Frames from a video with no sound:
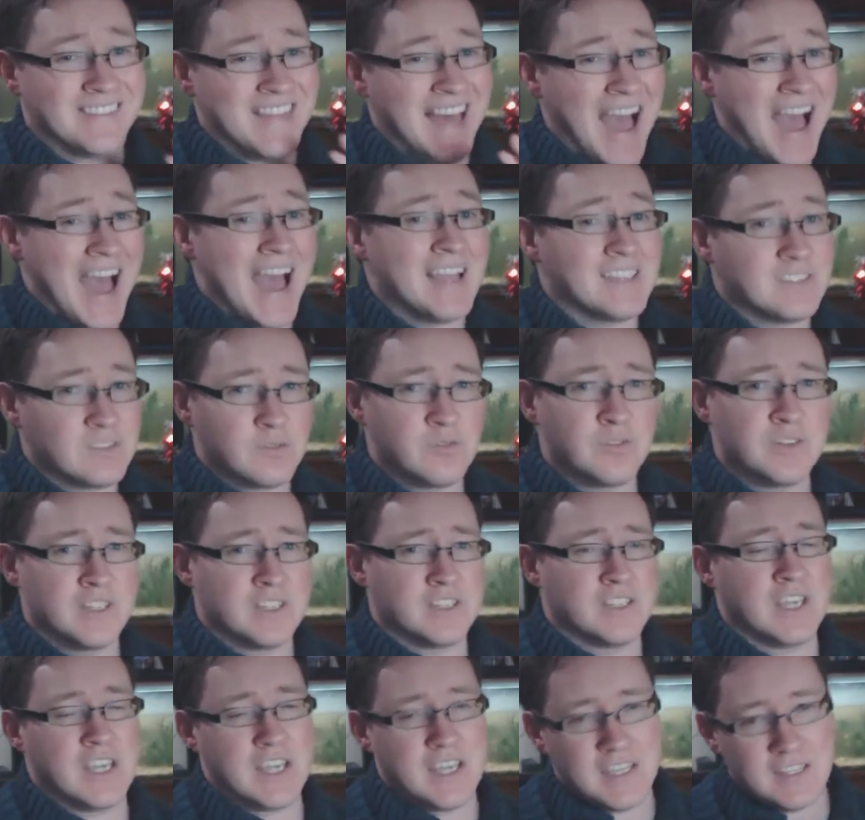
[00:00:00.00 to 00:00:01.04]
That is going
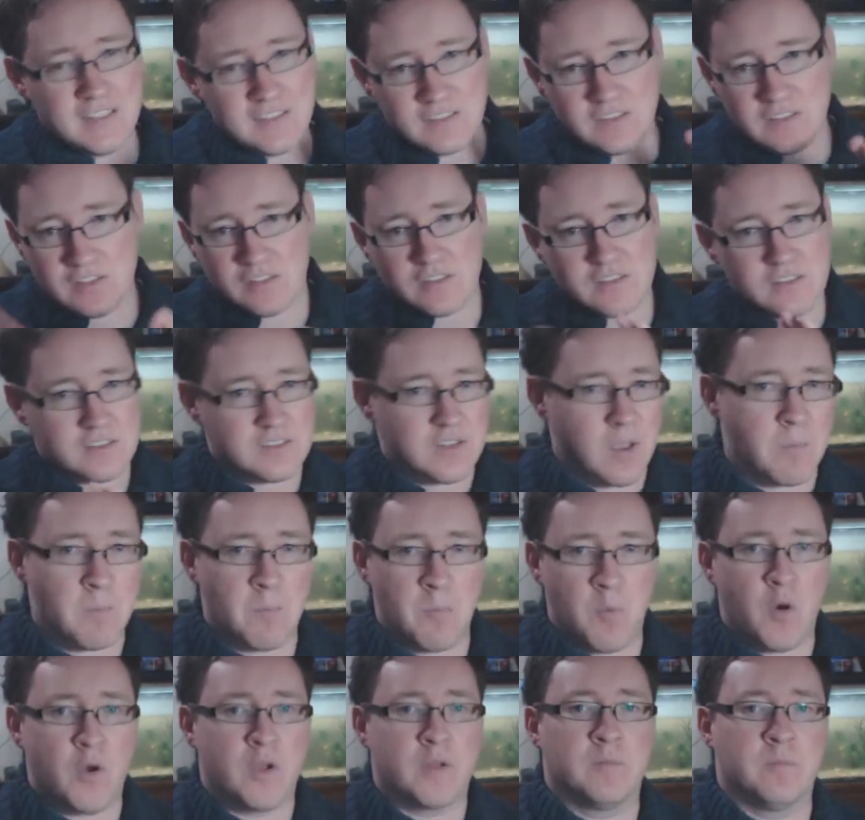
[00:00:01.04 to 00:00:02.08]
to change at
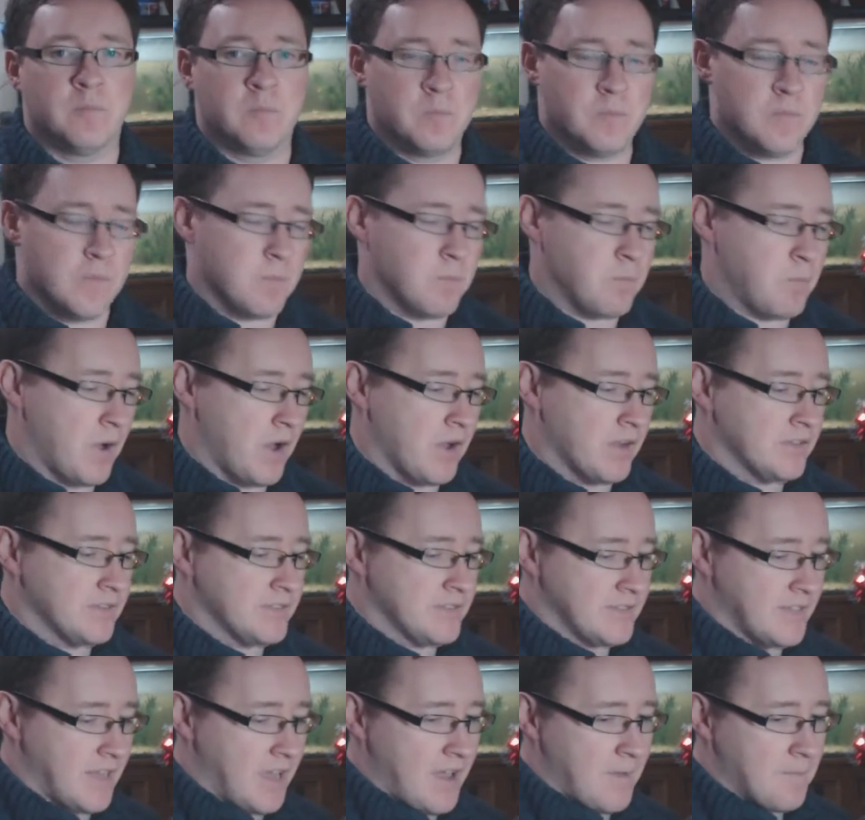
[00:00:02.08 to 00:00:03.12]
some point, but
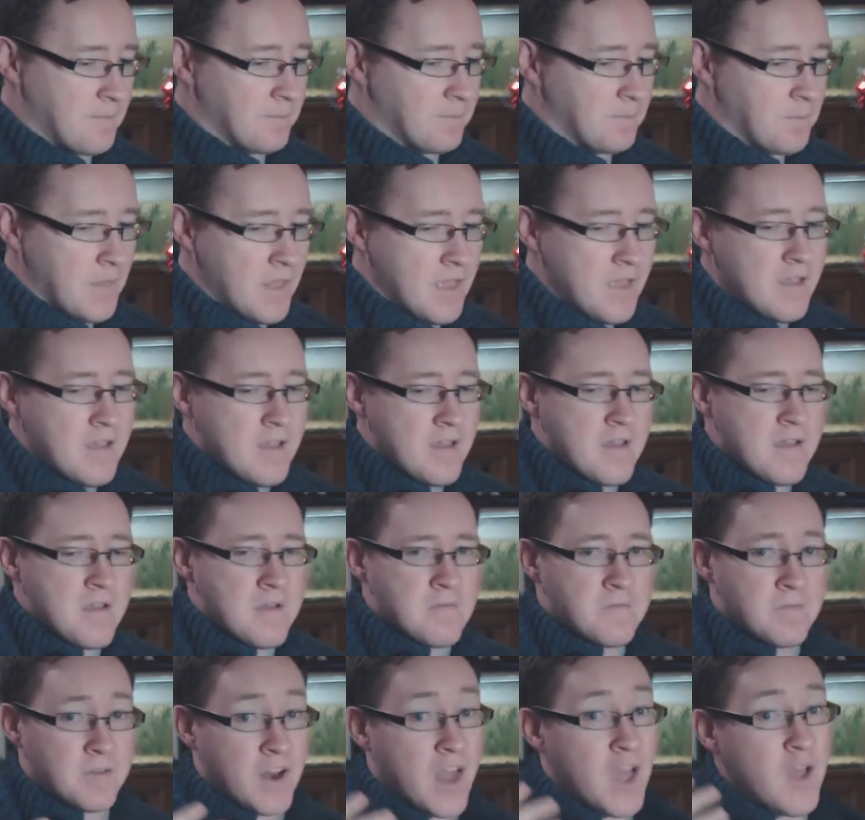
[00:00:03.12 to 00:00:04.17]

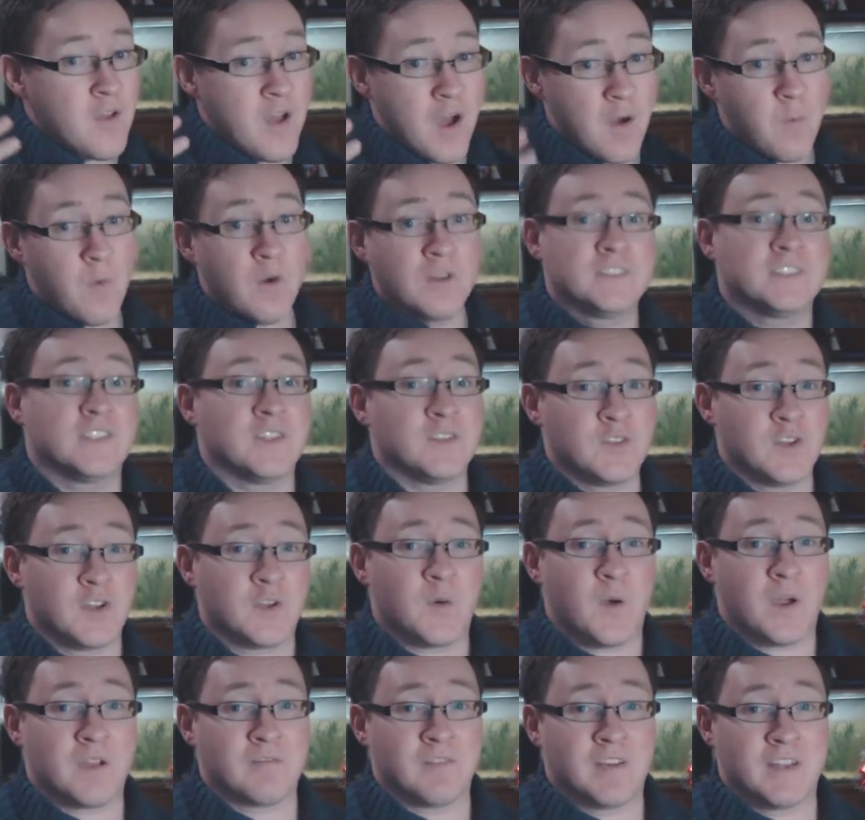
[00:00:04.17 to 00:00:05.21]
for now, I want to do
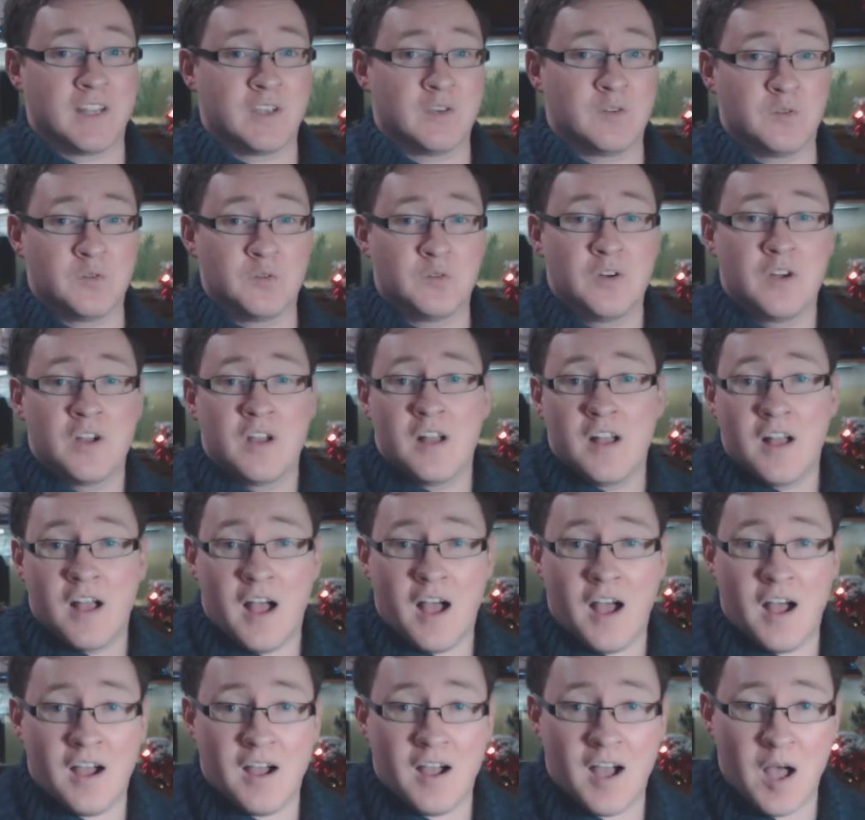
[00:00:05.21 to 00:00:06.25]
a quick video
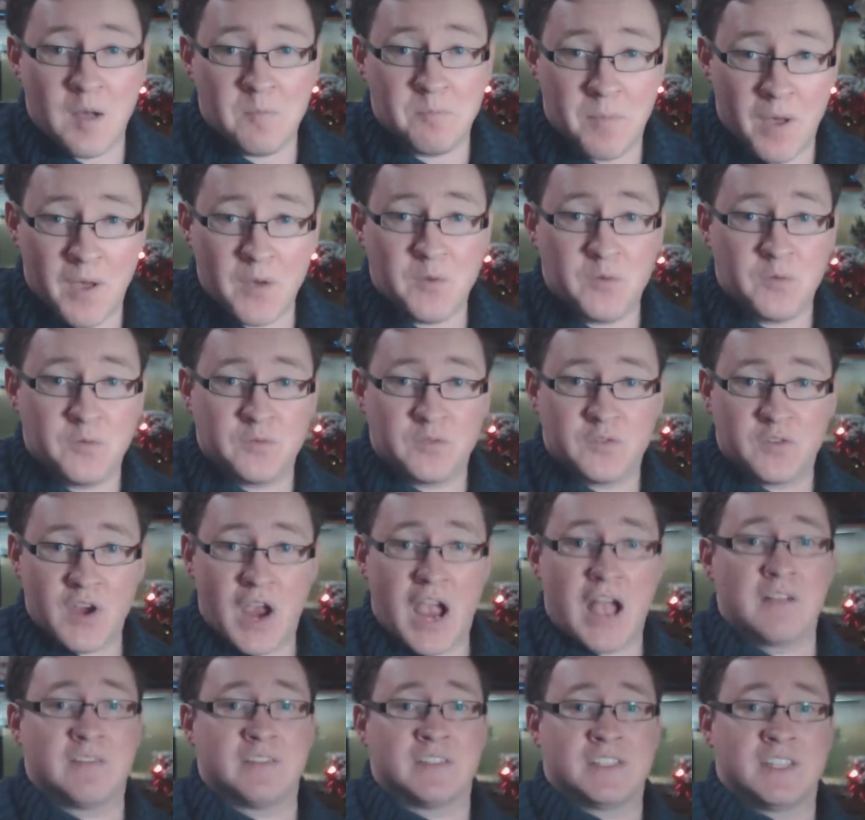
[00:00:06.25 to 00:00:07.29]
about
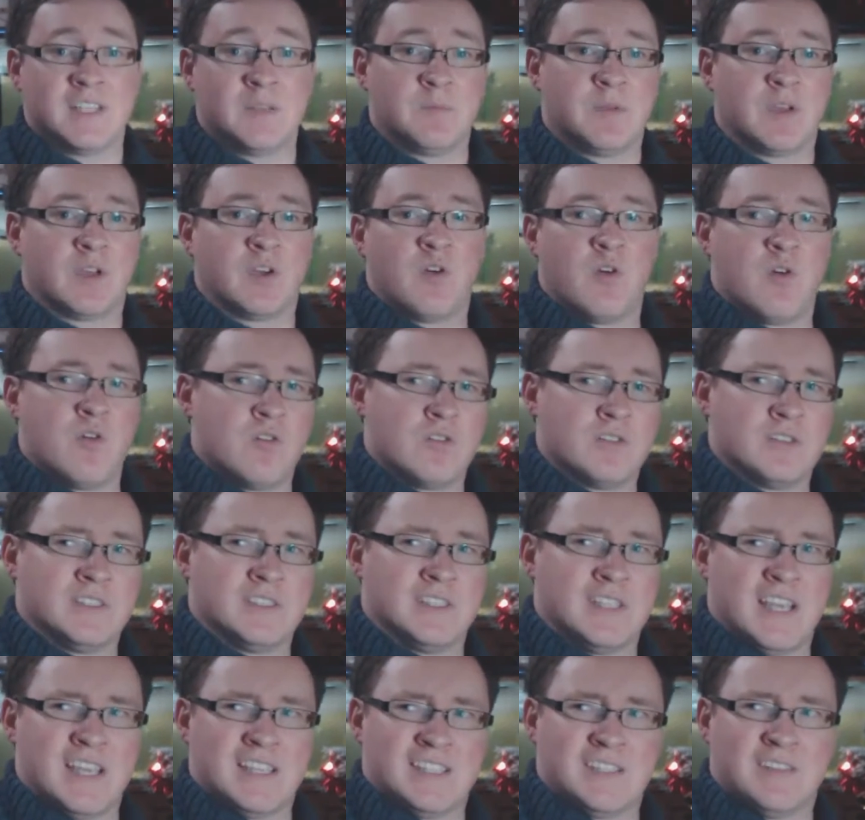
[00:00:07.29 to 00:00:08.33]
Gravity
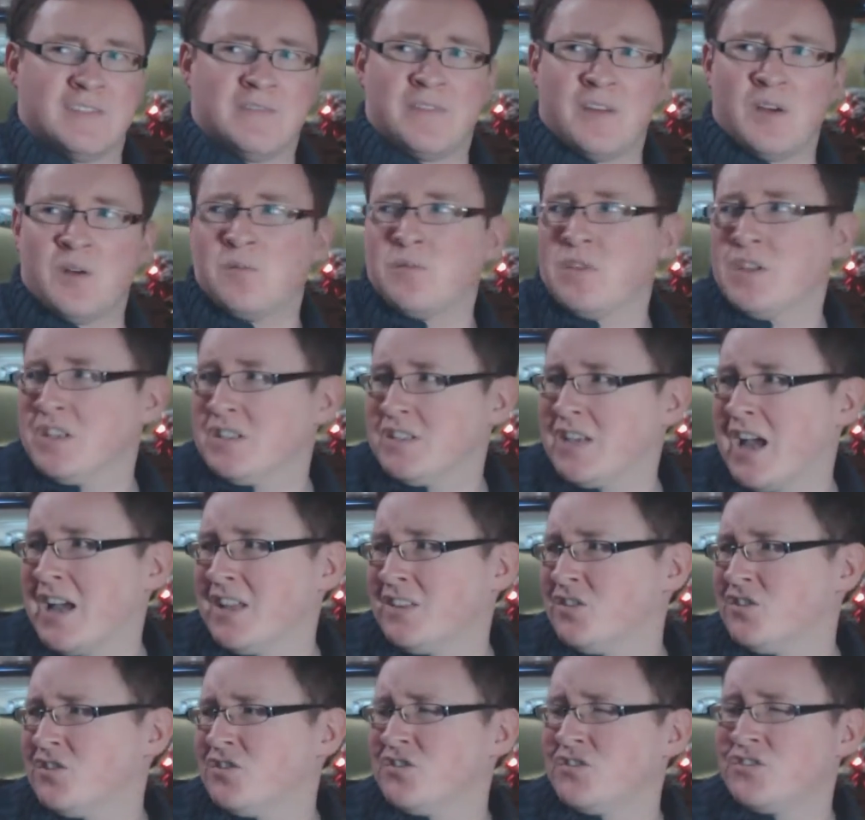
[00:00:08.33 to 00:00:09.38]
because it's a film that has
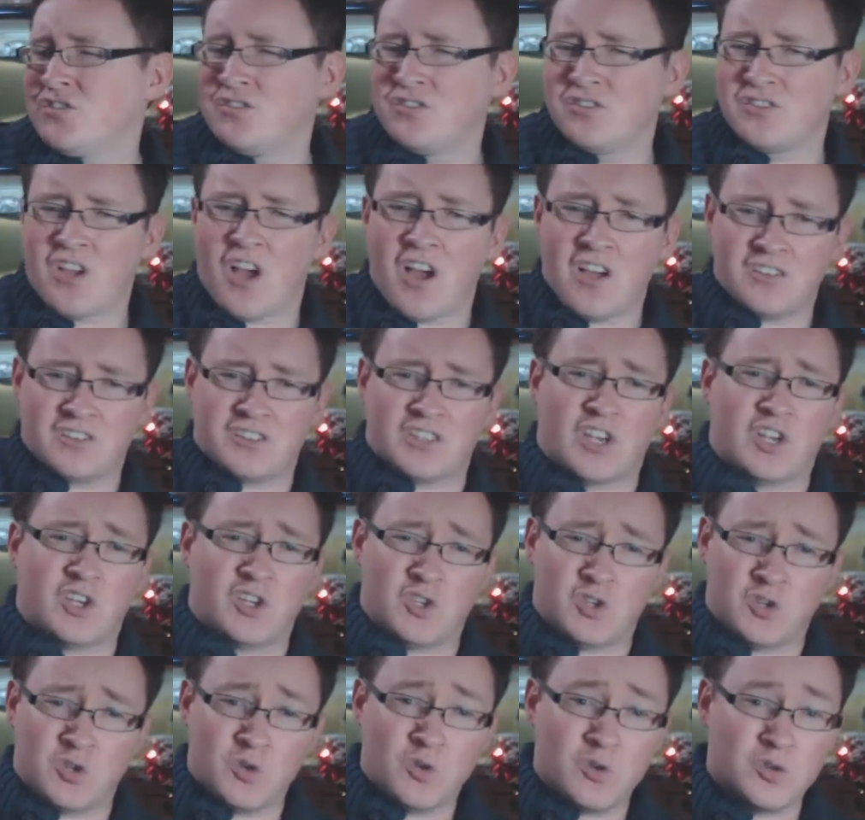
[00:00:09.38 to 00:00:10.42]
had such a
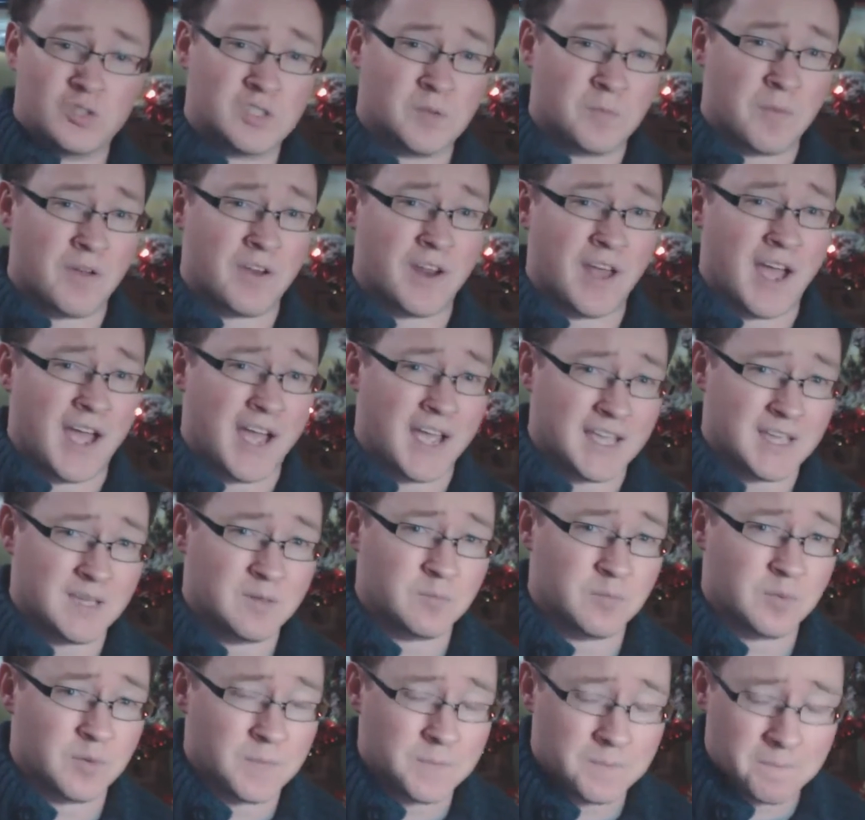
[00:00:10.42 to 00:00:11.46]
huge amount of
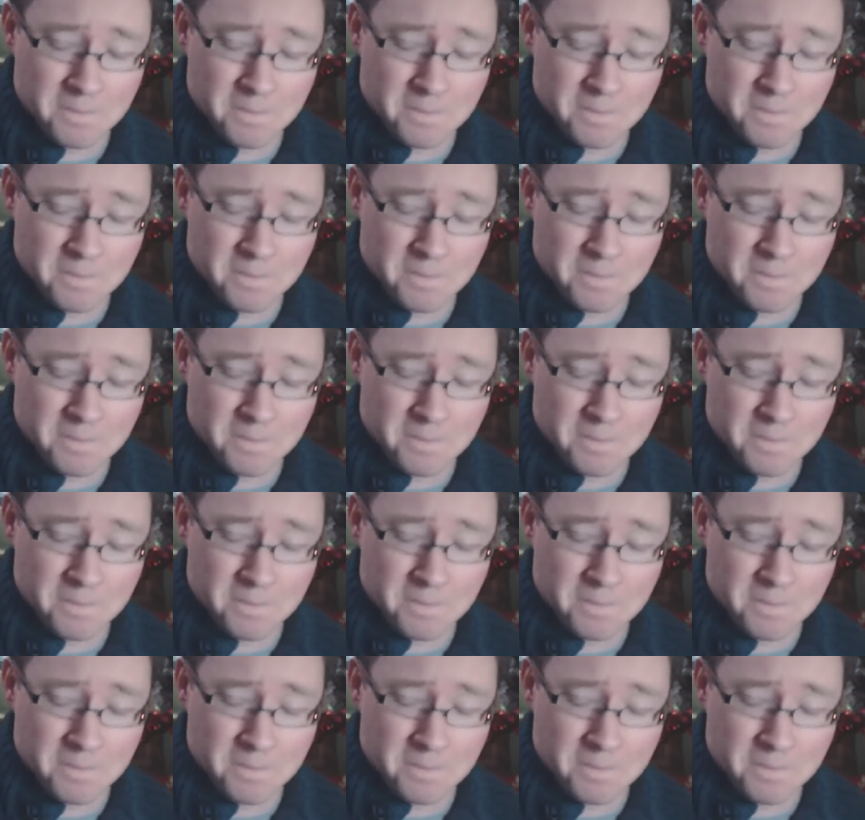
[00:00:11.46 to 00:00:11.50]
hype